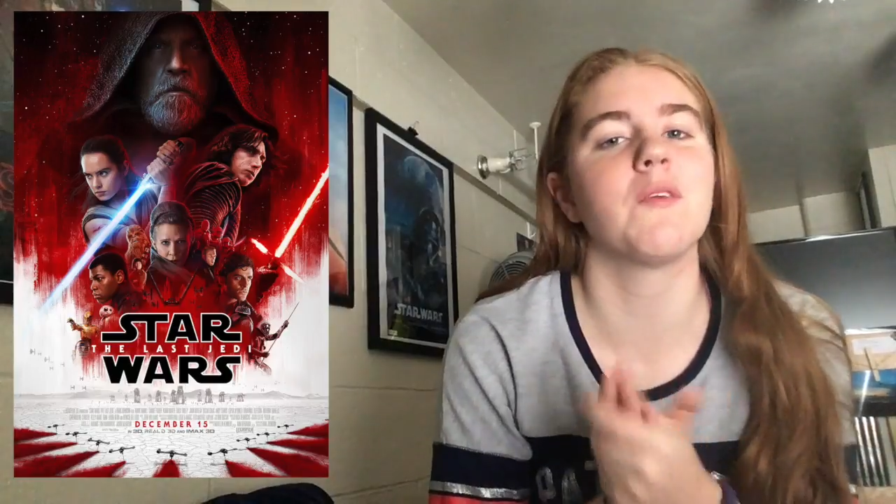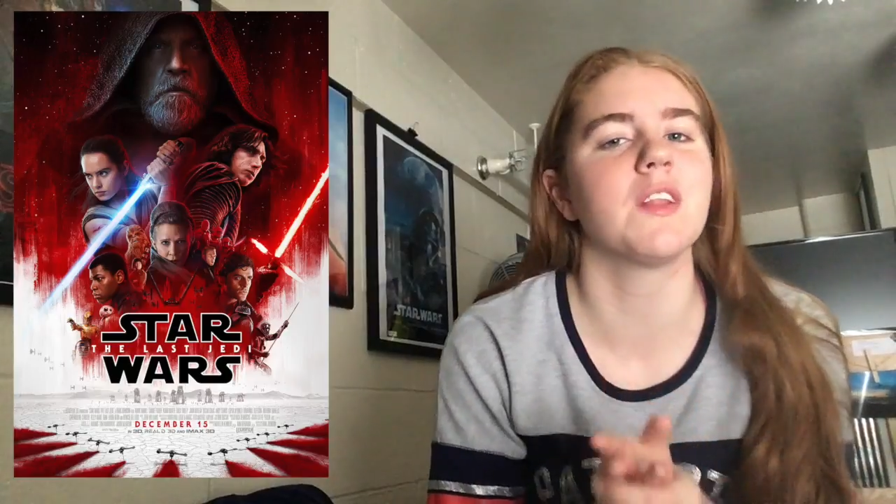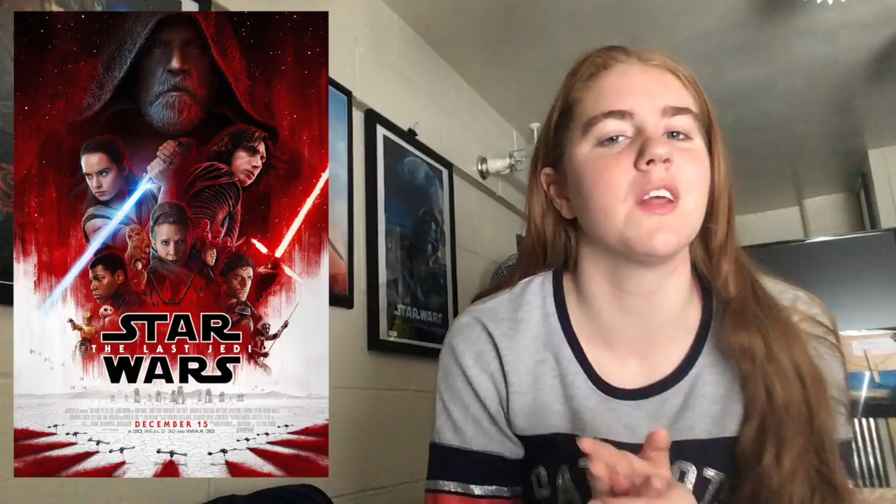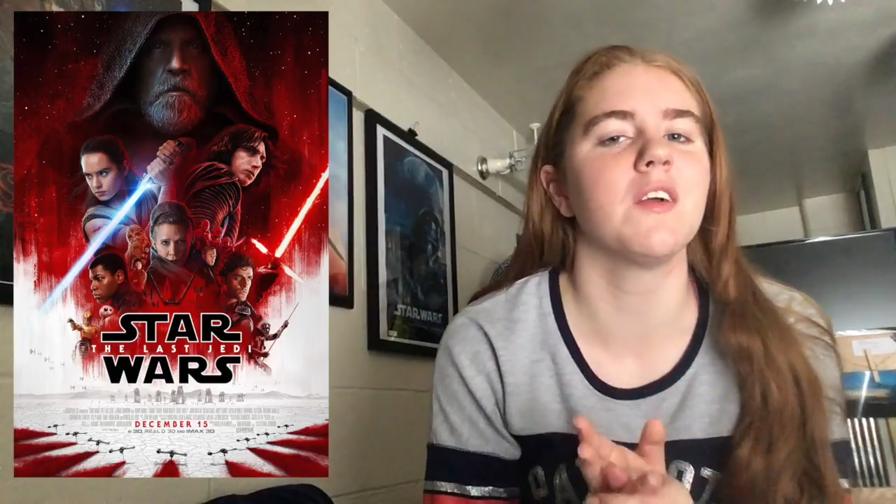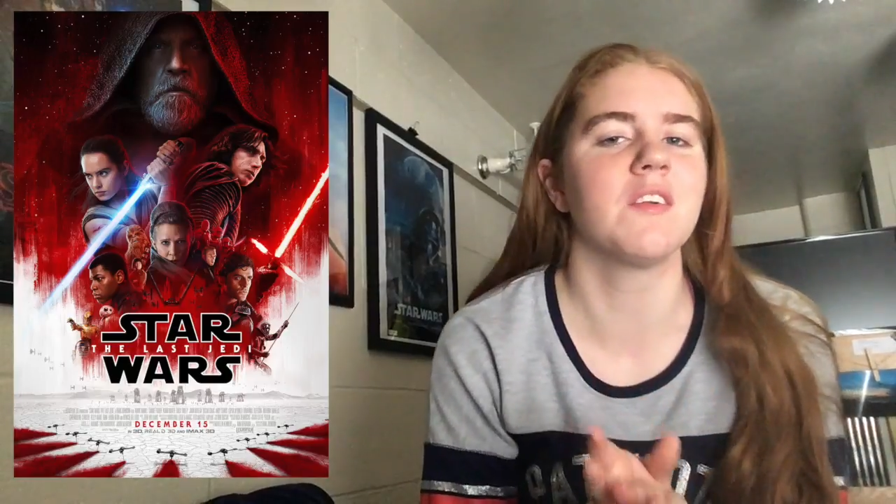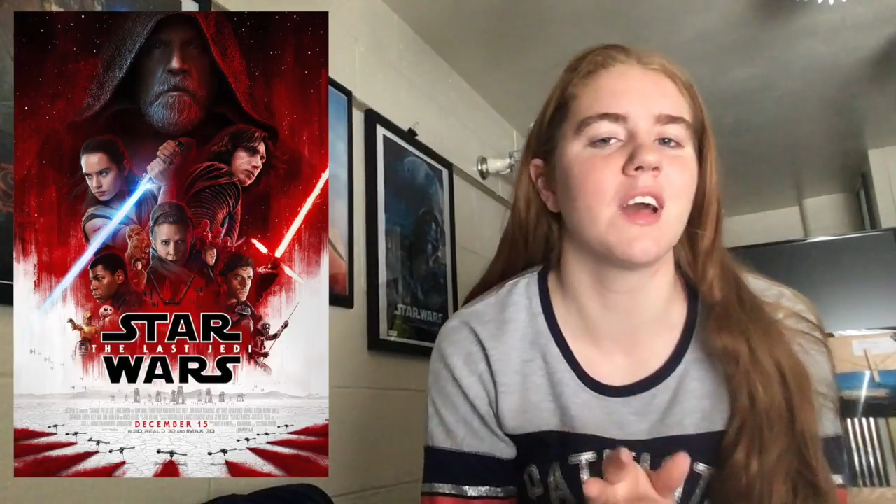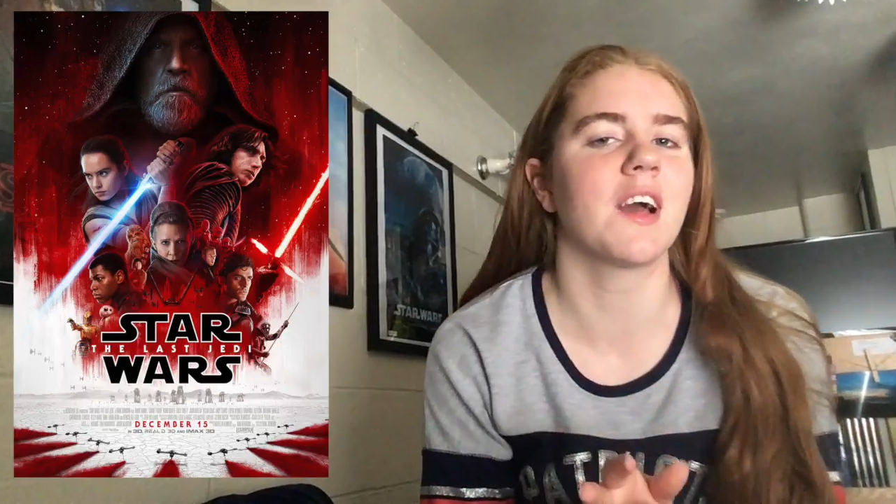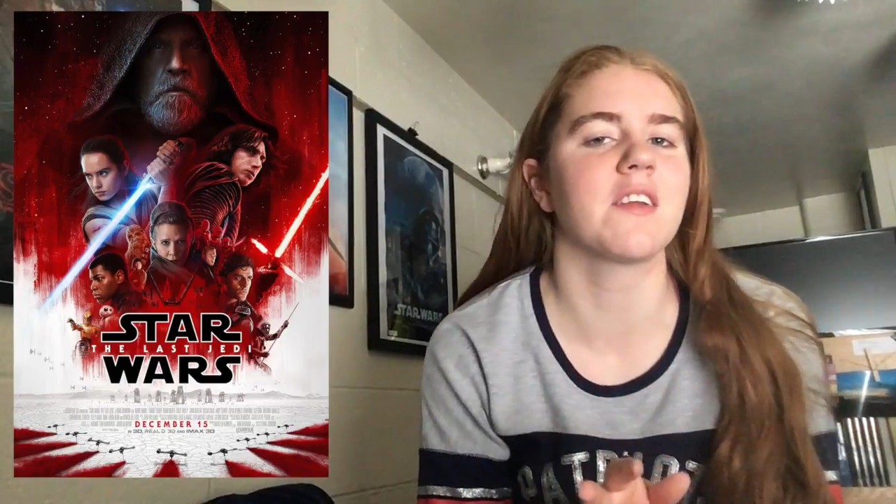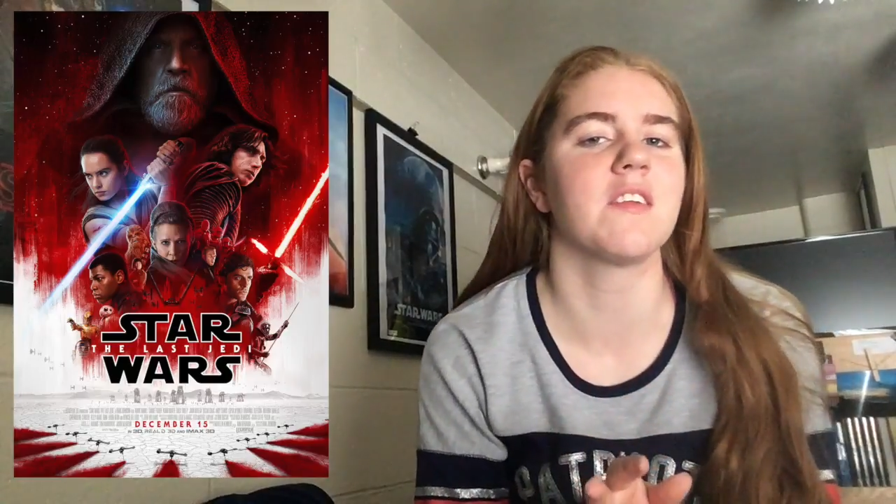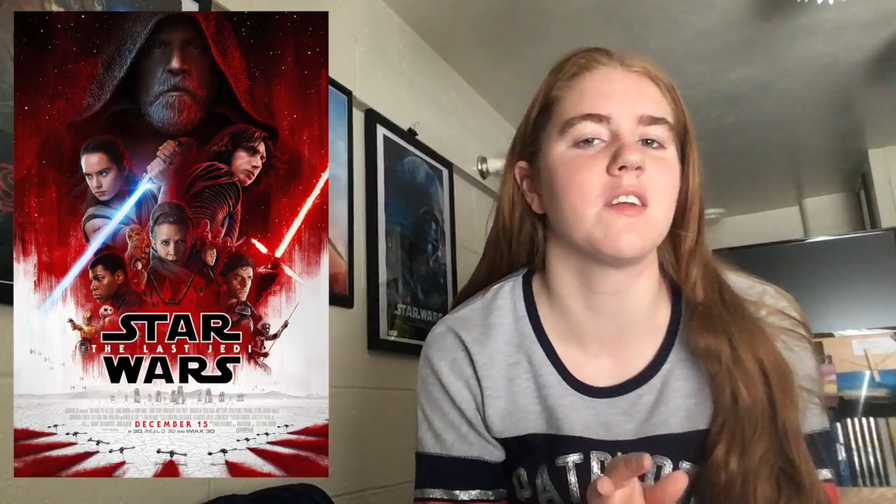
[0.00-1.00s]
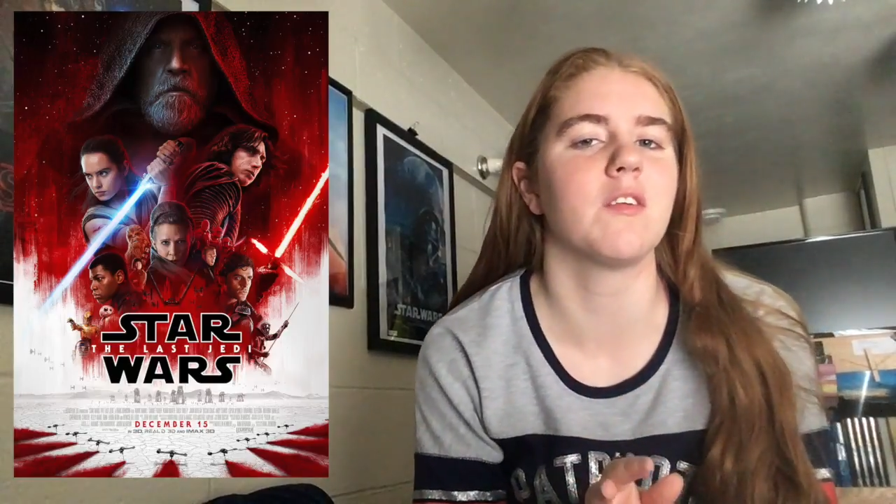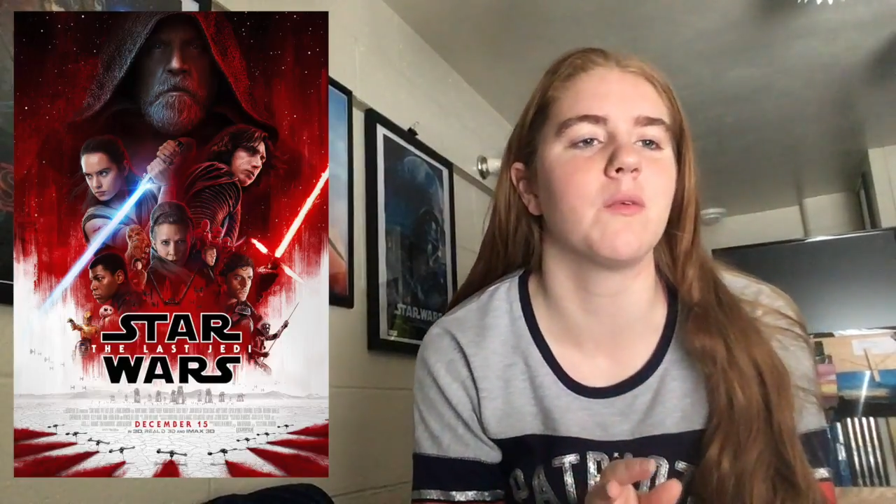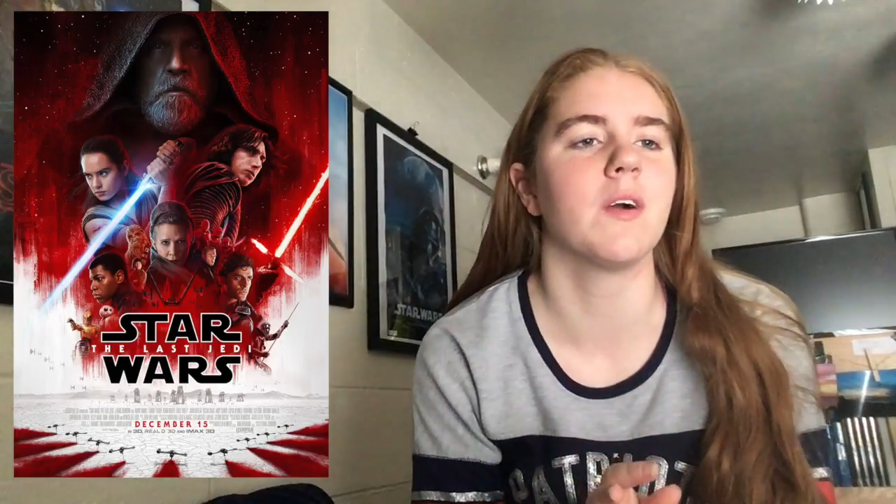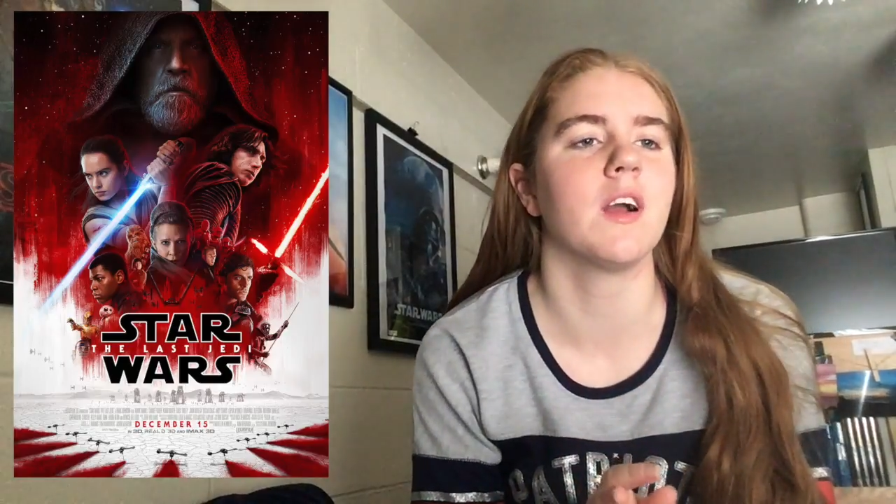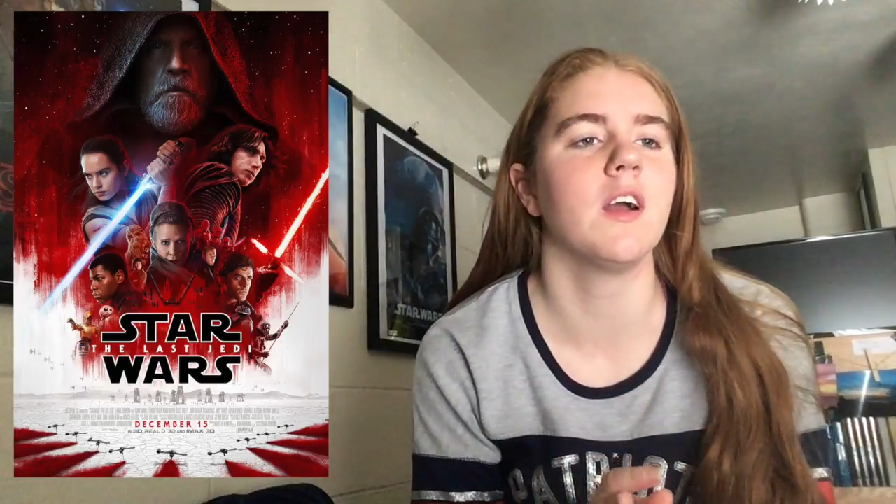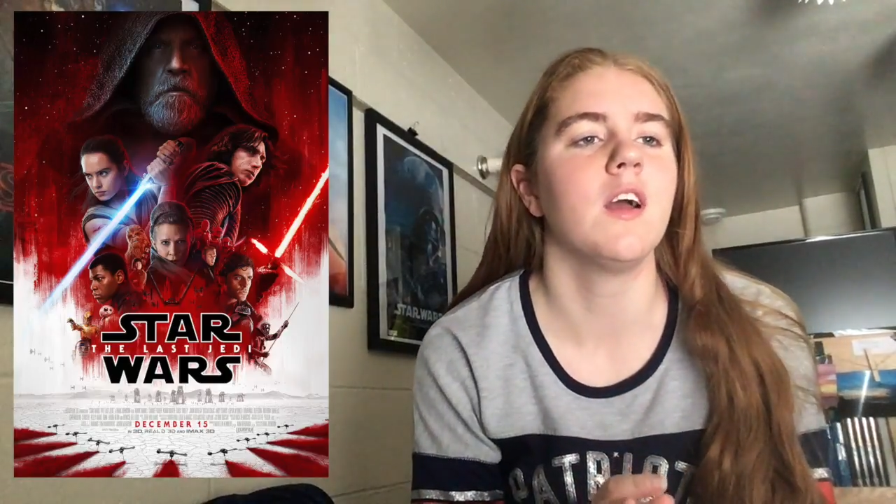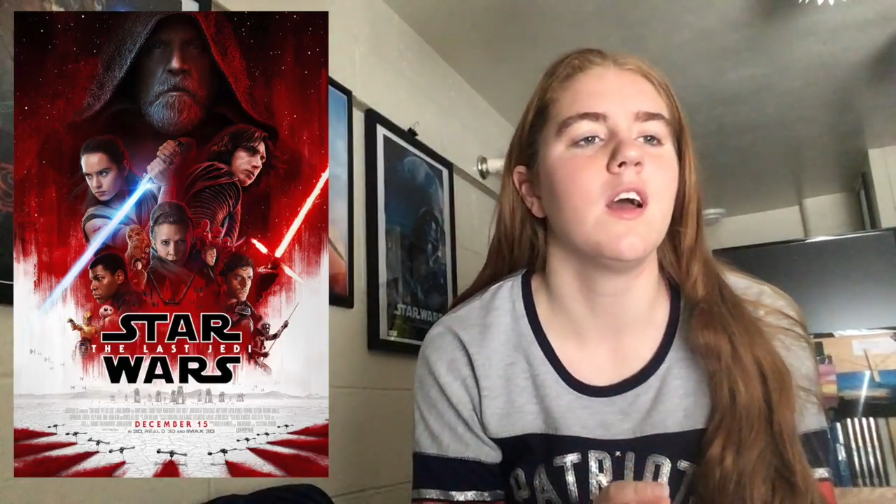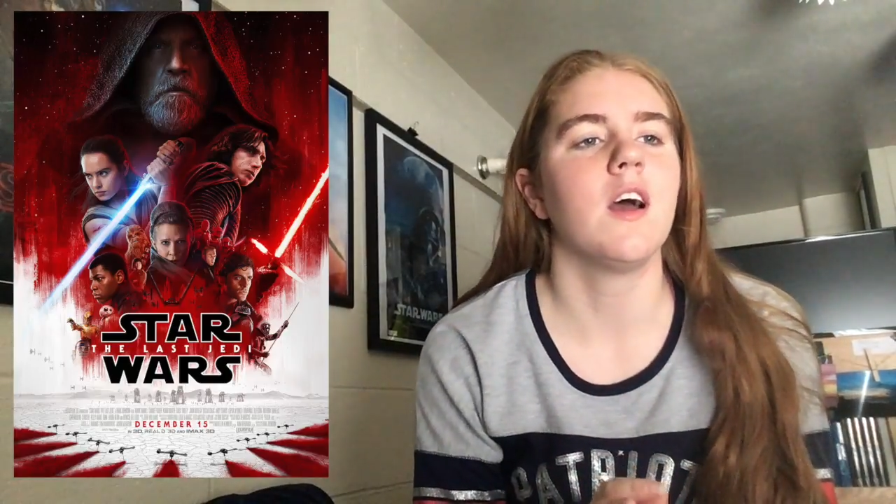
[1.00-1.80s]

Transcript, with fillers: what their reactions of it were.